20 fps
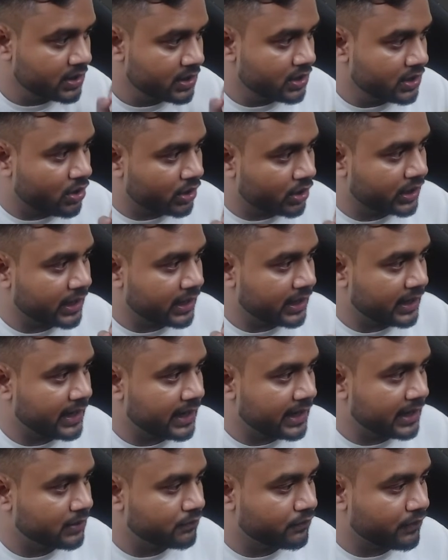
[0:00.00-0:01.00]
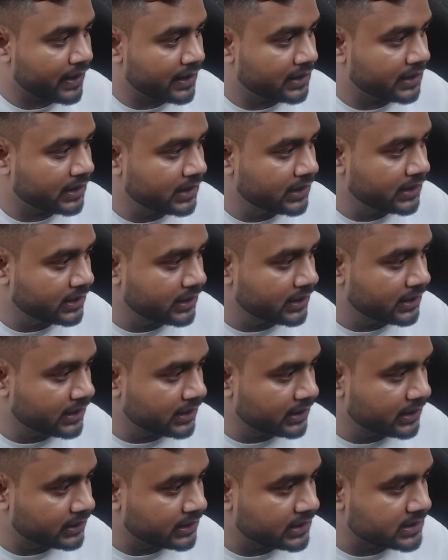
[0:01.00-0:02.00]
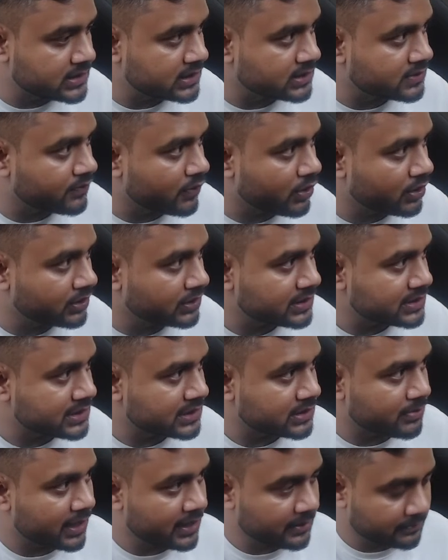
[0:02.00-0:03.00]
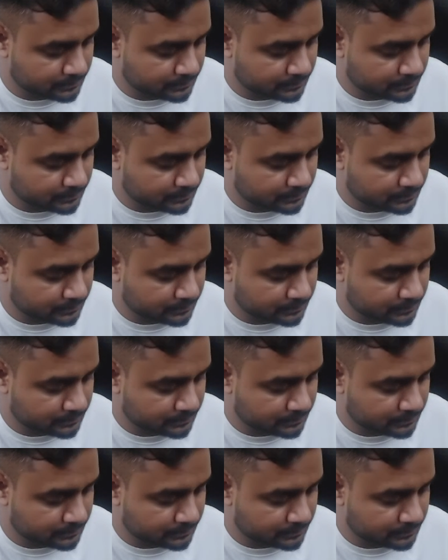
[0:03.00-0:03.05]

Okay, and finally, this is what, this is my